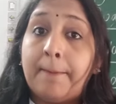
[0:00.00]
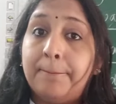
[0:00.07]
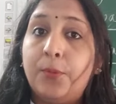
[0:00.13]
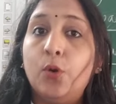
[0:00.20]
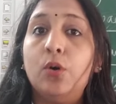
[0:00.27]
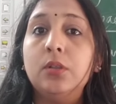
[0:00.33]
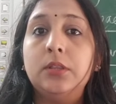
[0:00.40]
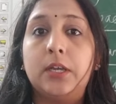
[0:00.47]

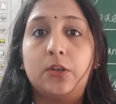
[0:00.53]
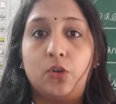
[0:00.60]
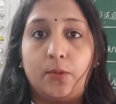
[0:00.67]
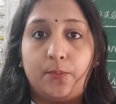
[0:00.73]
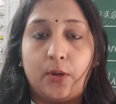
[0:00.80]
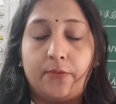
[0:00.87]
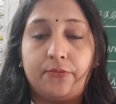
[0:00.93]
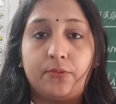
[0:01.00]
Both the
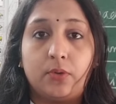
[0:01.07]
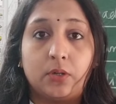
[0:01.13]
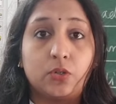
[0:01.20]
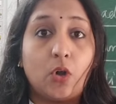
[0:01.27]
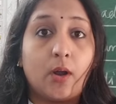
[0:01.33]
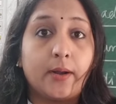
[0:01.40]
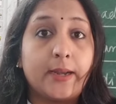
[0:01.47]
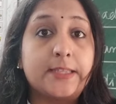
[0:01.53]
group of
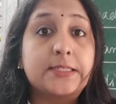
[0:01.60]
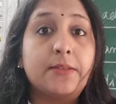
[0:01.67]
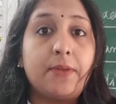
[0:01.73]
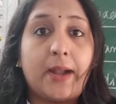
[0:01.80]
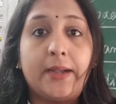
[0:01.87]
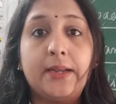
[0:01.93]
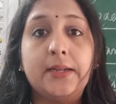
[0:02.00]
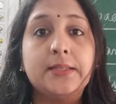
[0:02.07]
Congress,
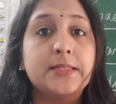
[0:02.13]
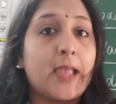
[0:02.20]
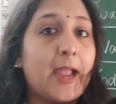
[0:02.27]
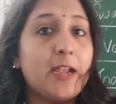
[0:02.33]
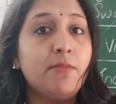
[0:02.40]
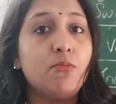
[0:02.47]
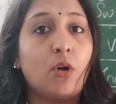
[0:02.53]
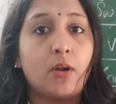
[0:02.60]
radicals
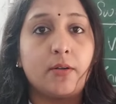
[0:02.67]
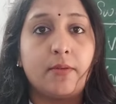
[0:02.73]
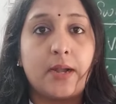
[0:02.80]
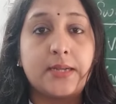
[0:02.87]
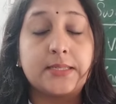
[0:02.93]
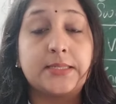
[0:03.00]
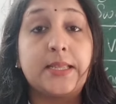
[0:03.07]
and moderates,